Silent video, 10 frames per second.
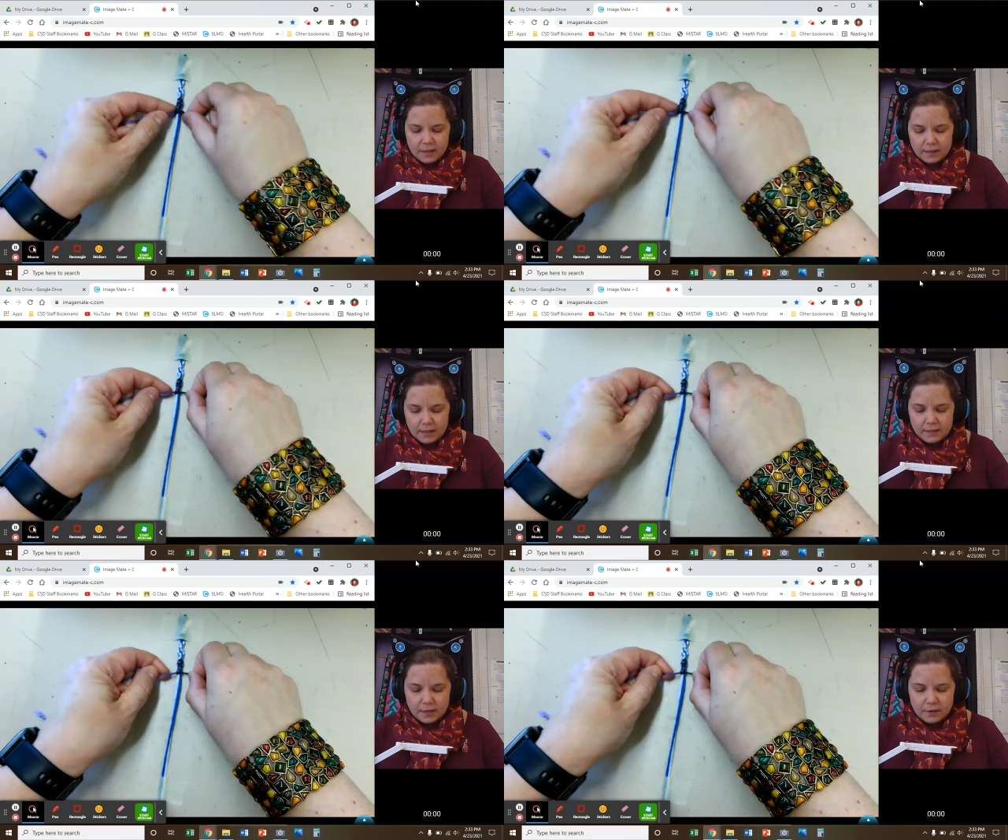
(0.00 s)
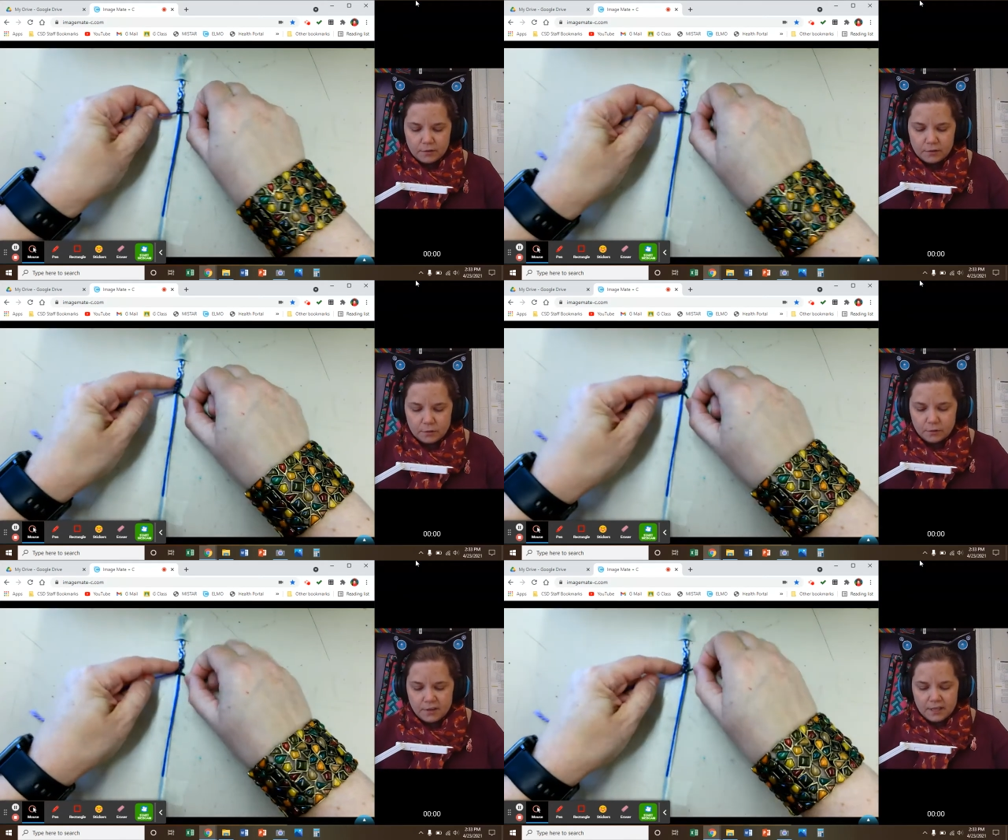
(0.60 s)
And that's how you
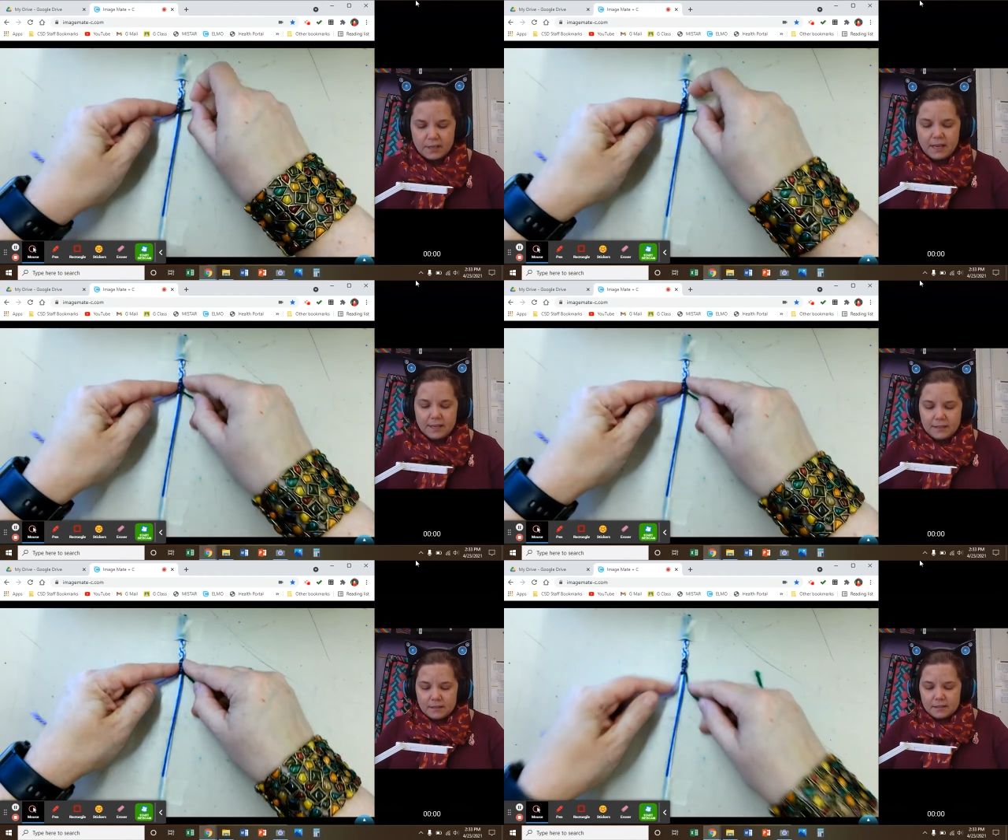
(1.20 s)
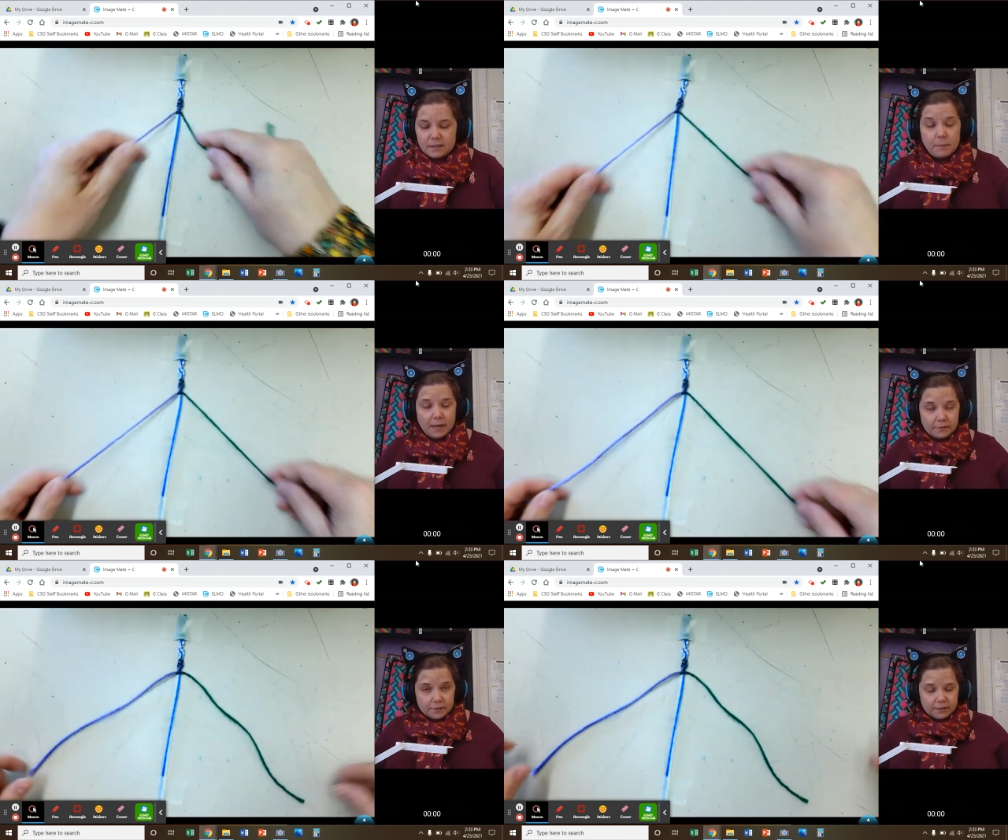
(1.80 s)
do the
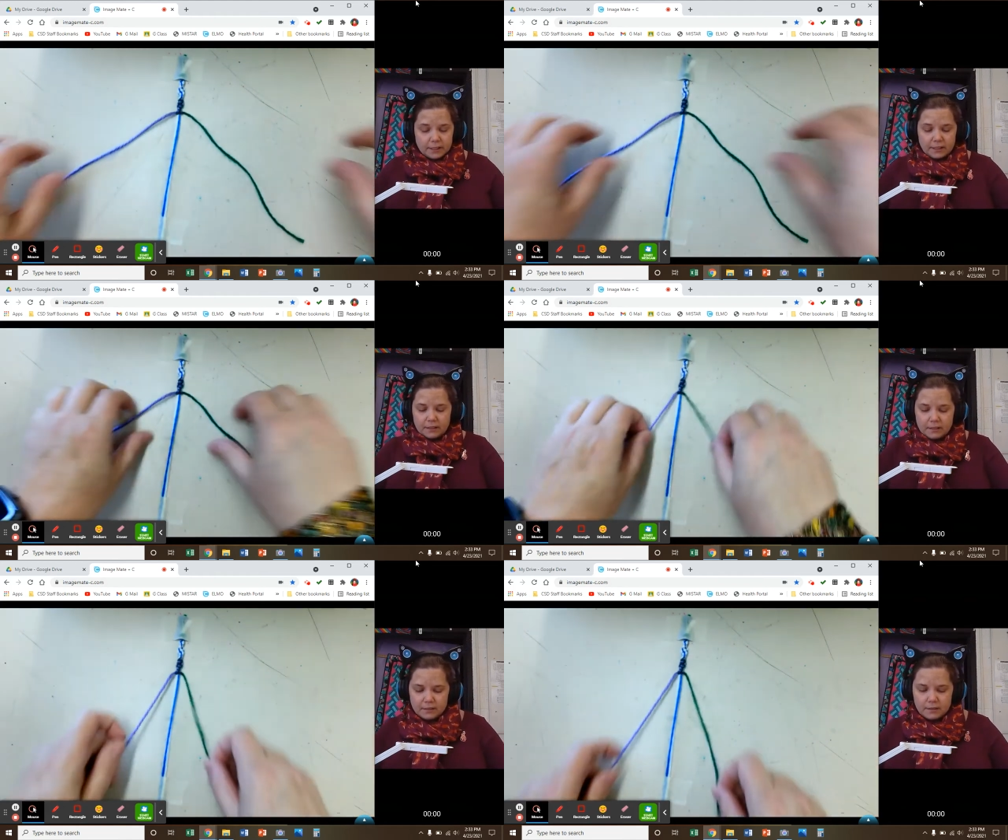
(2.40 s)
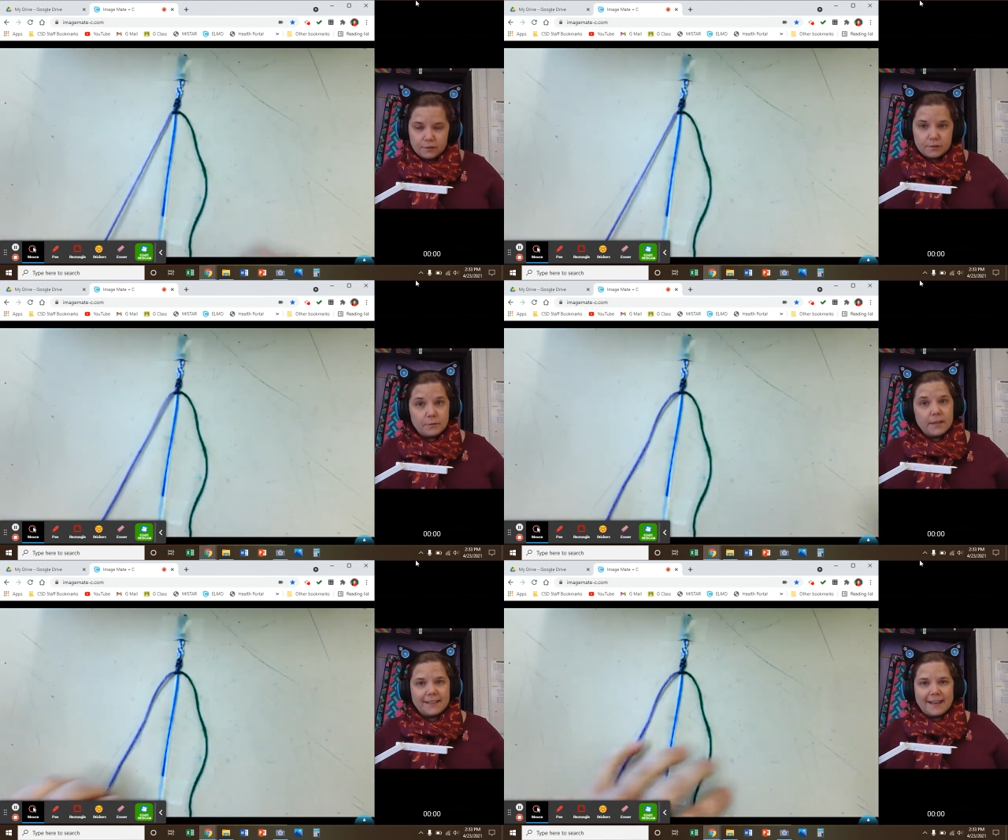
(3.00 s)
spiraling
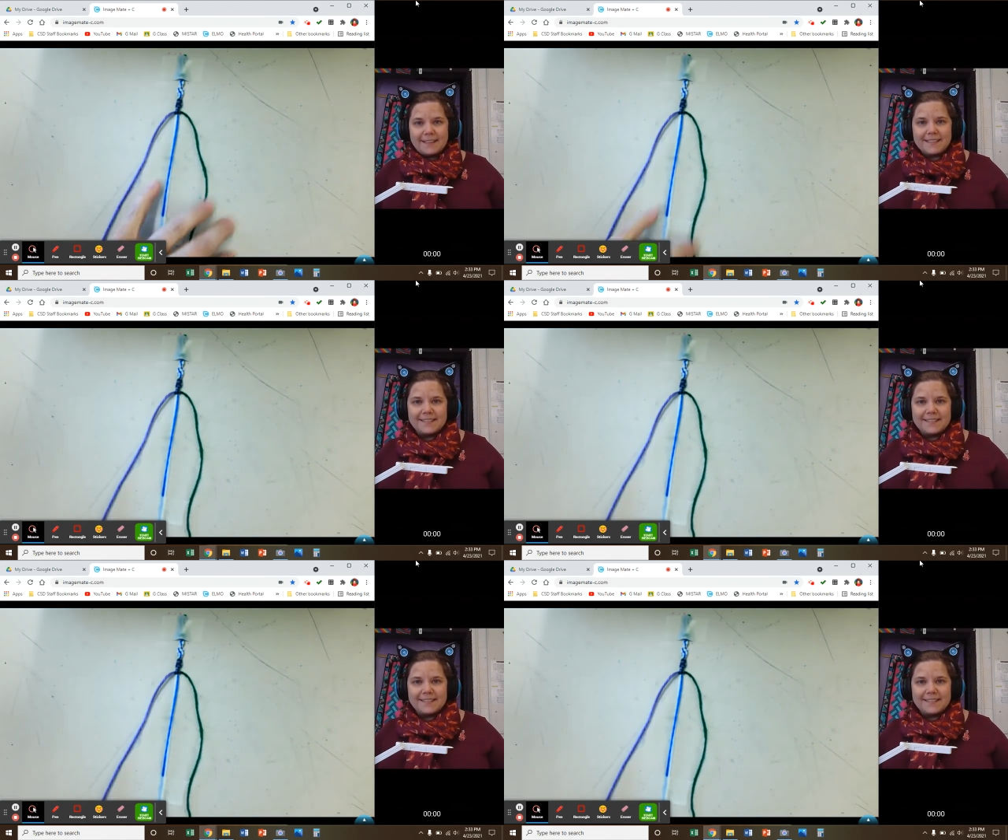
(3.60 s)
square knot.